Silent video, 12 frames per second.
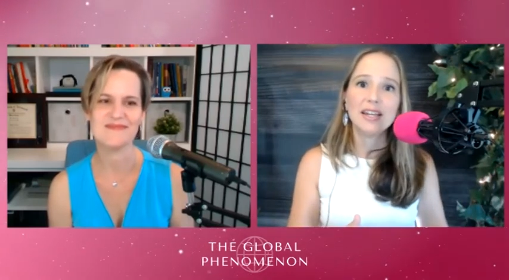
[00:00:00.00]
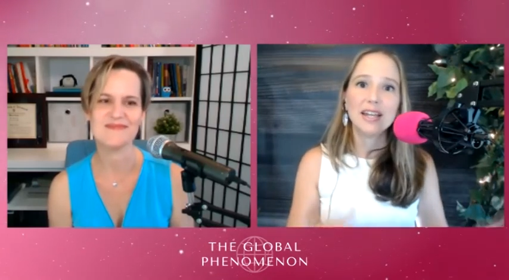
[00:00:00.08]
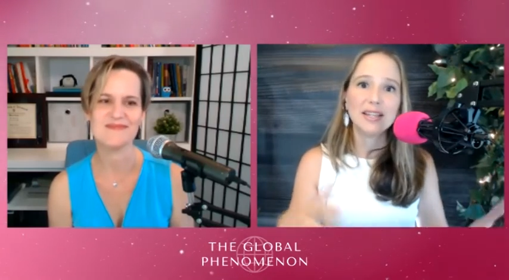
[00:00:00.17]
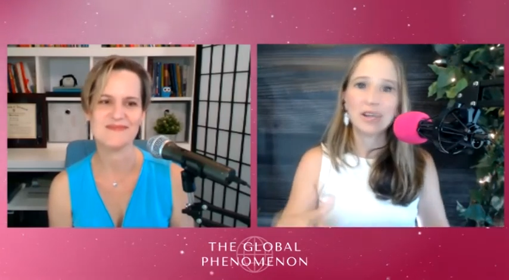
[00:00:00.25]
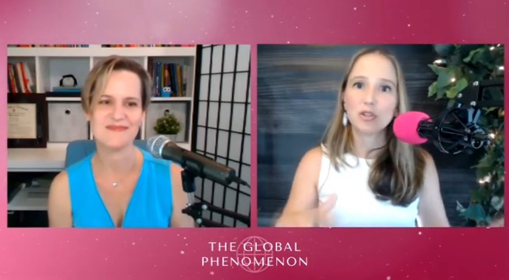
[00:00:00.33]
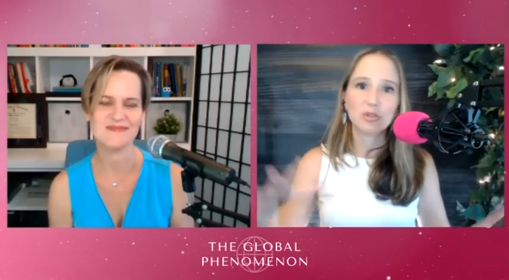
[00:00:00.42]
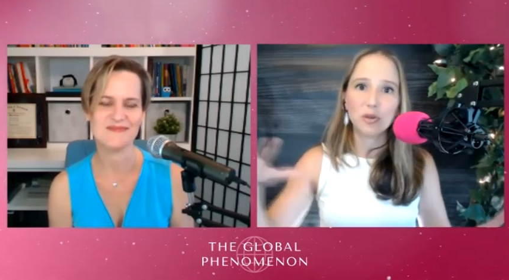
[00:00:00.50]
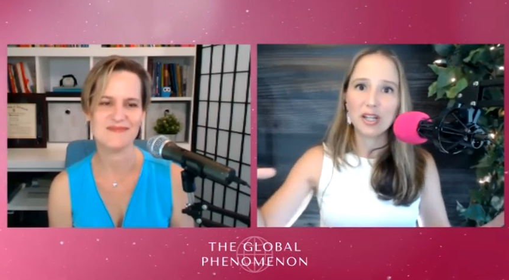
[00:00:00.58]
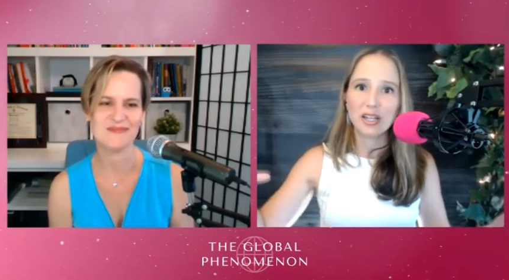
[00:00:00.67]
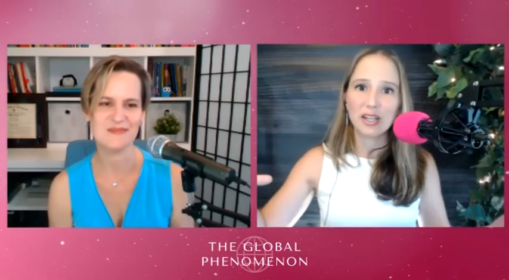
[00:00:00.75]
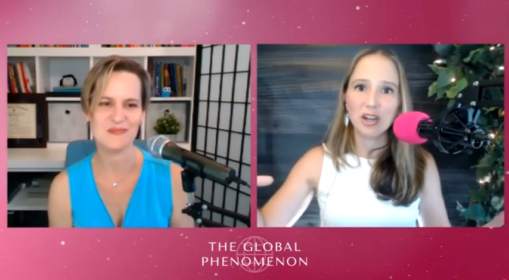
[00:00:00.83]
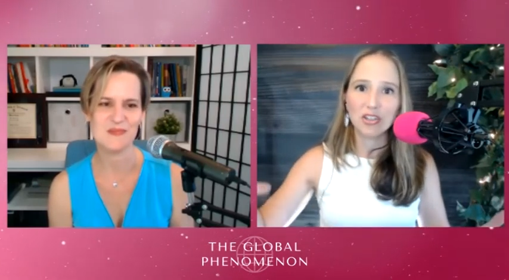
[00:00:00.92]
Speaker 1: and they don't
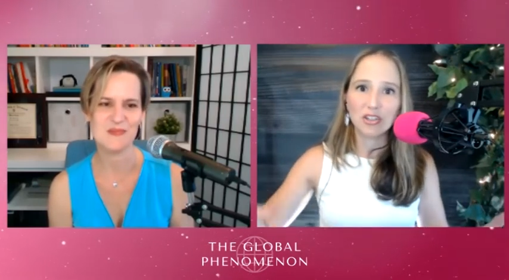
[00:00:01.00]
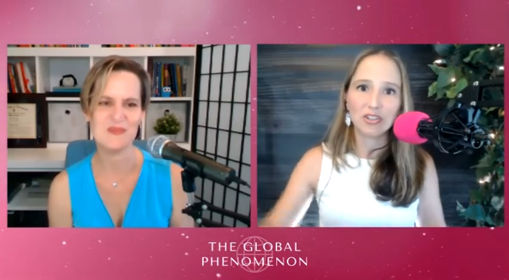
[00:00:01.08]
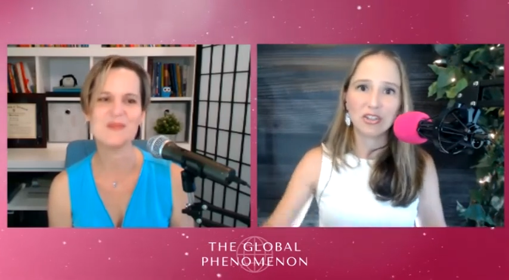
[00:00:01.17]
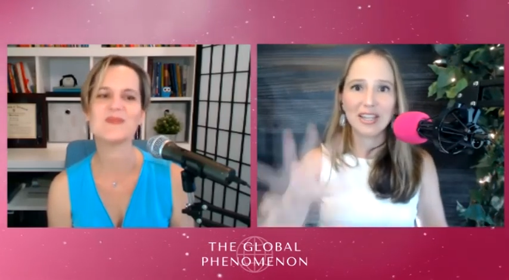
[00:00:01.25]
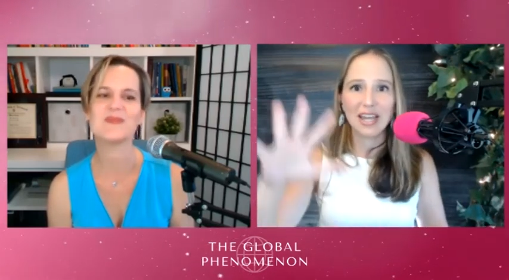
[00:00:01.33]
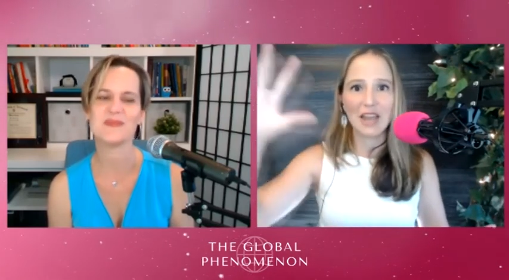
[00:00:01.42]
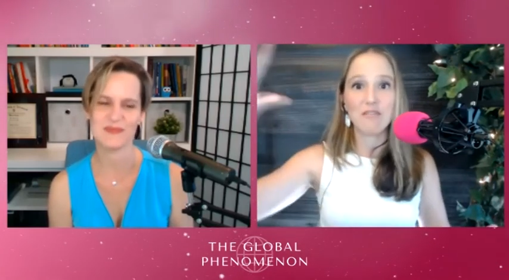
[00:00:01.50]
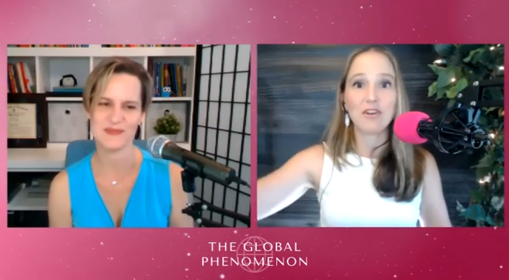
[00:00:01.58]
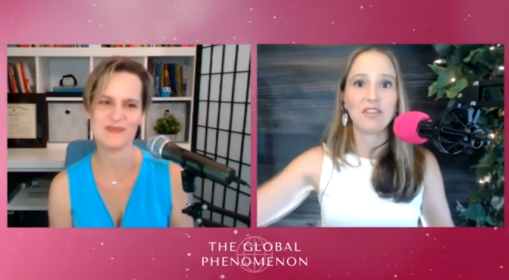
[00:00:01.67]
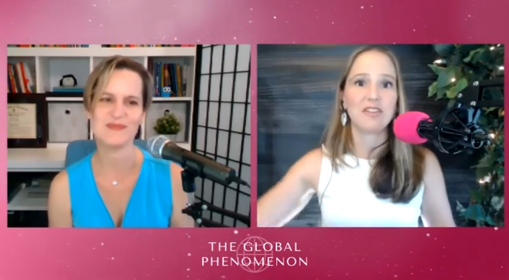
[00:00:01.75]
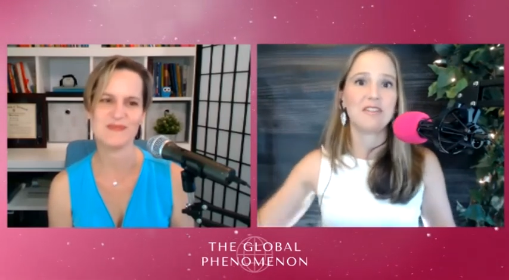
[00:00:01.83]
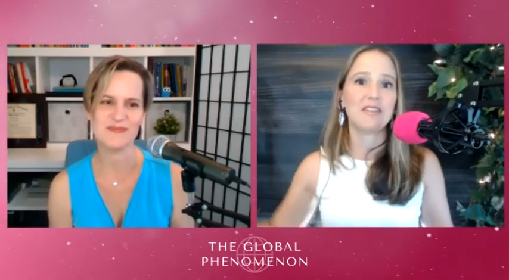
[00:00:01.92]
really understand
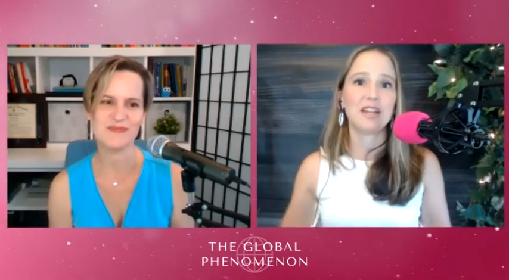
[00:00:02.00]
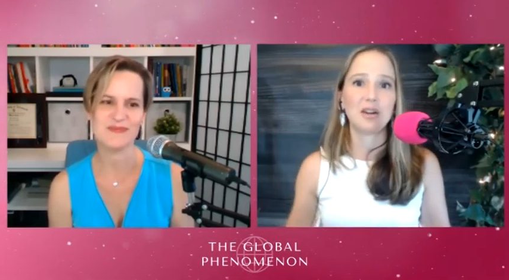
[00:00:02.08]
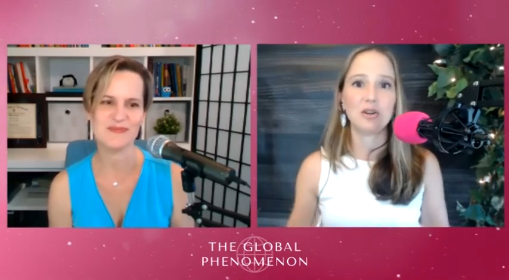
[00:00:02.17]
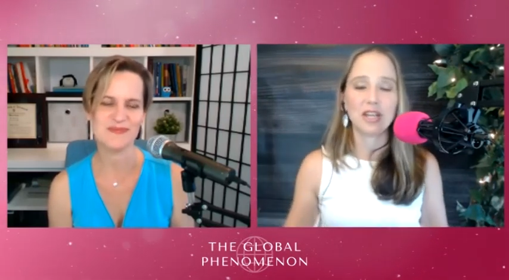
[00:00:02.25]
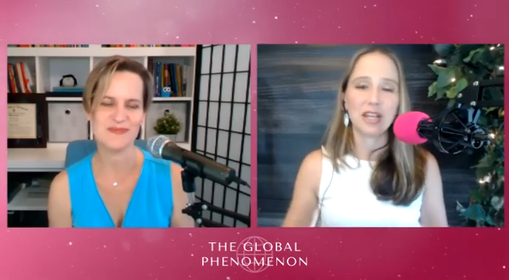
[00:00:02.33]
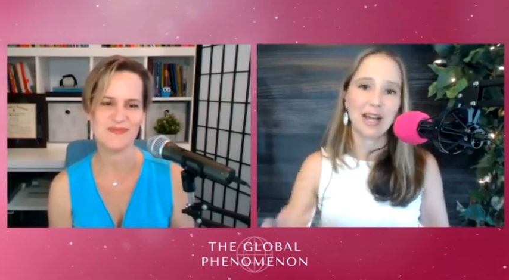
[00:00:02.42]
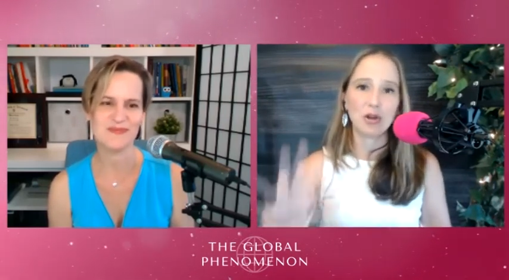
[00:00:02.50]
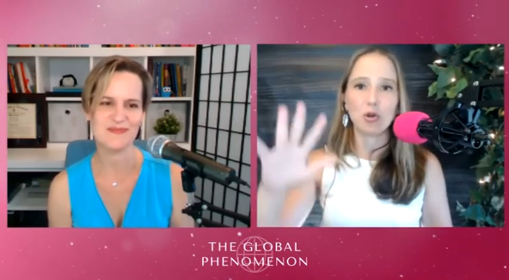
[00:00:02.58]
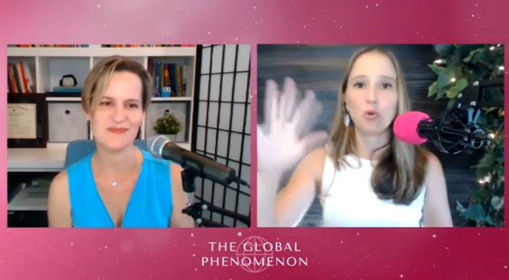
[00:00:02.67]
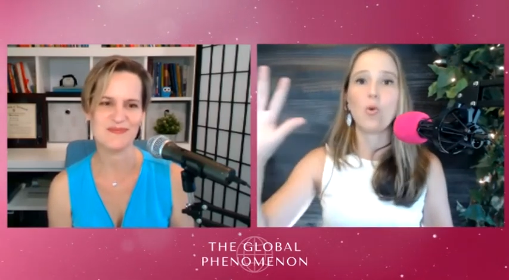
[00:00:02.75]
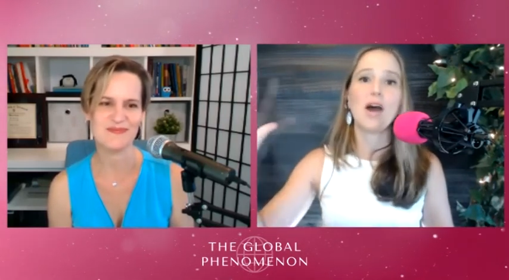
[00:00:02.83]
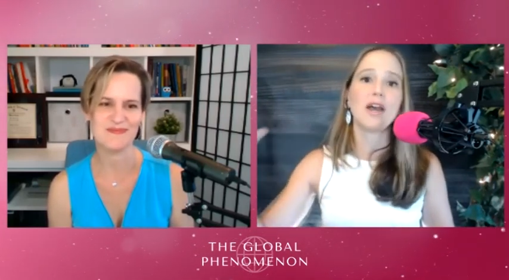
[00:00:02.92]
everything that they're looking at
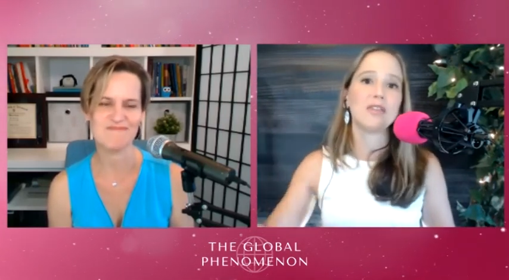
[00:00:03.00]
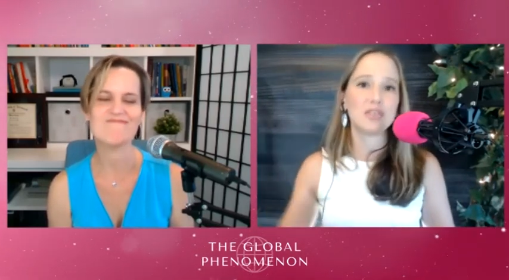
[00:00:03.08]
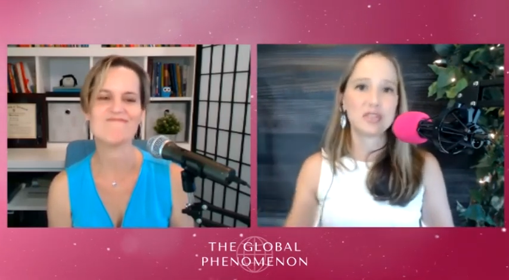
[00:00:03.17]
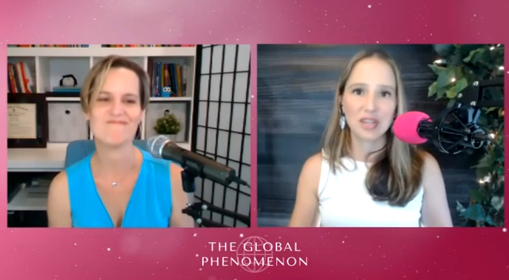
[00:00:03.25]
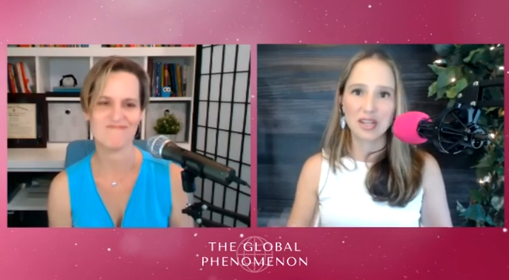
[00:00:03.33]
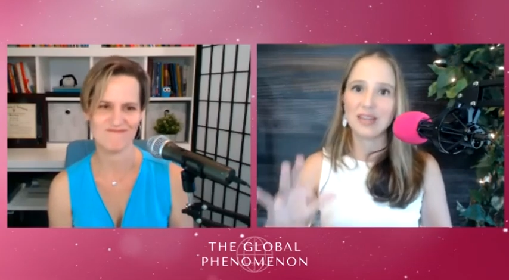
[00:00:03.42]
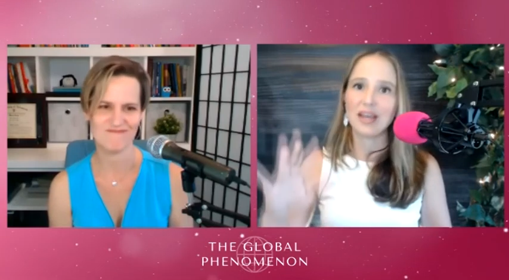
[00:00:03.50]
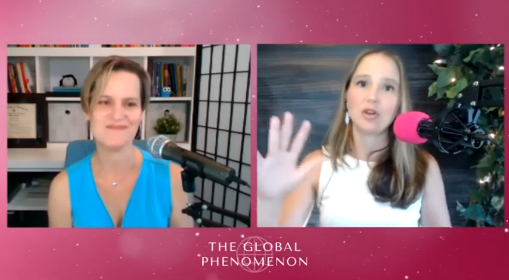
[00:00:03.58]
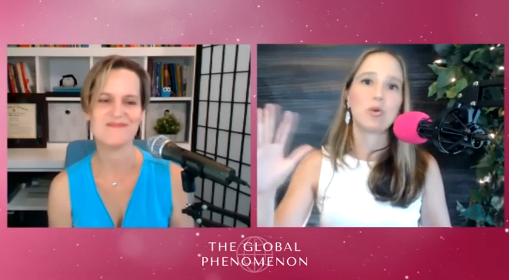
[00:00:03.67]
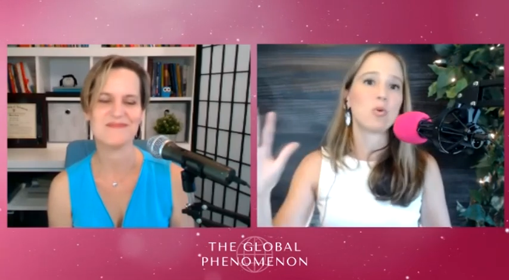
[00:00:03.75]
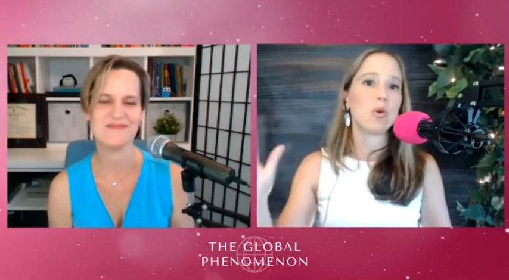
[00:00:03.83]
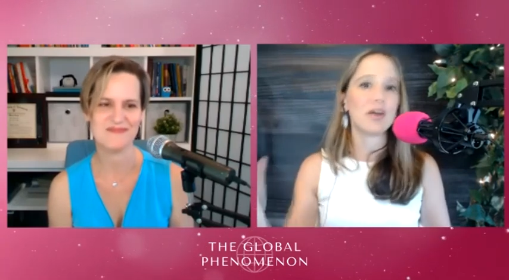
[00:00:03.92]
or why they're seeing that
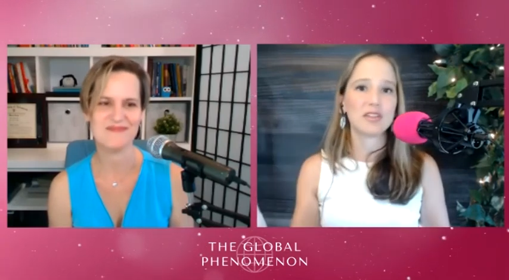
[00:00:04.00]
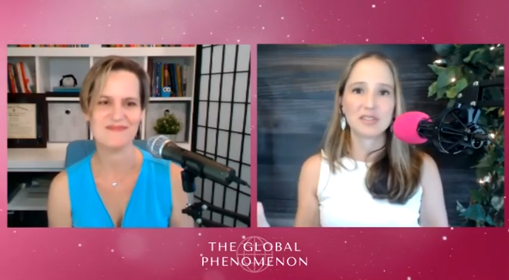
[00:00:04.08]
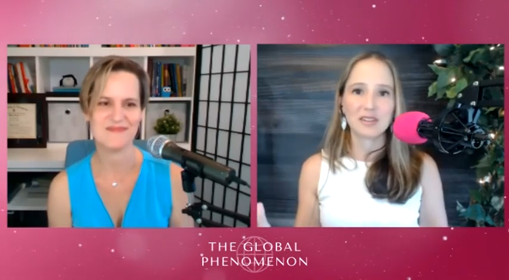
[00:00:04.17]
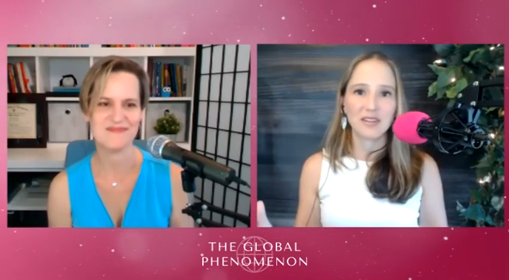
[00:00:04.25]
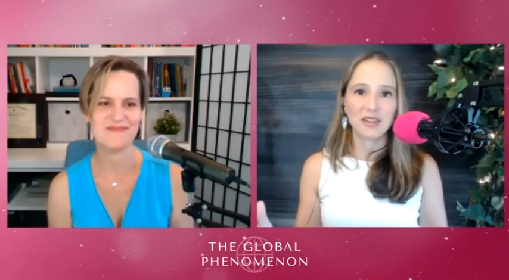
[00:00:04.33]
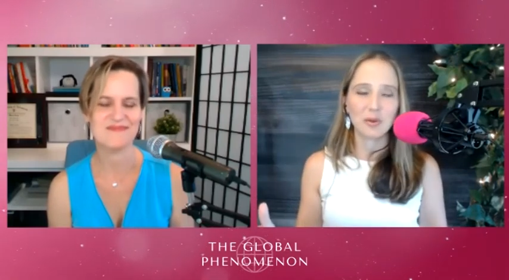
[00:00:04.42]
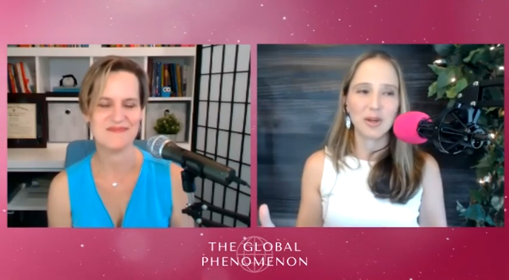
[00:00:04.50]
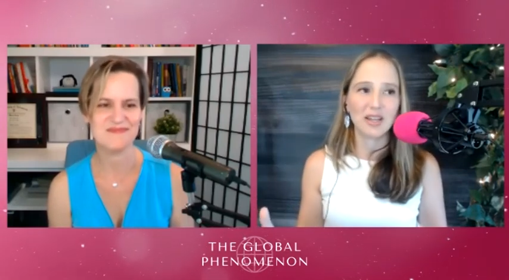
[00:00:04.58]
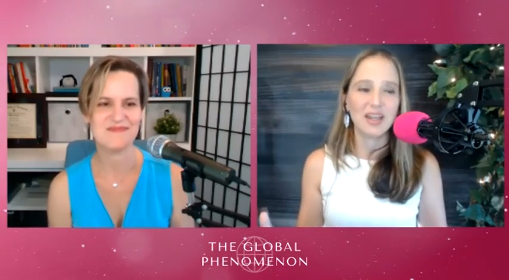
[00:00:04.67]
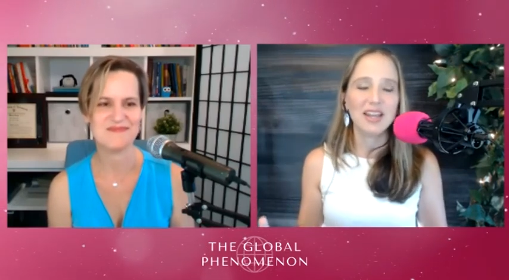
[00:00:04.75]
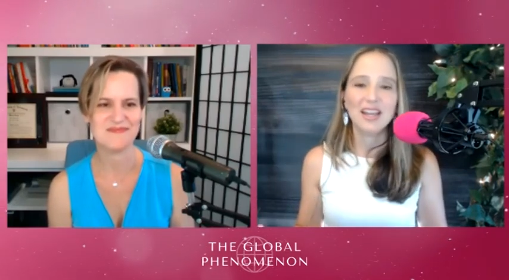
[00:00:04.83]
or why things are that way.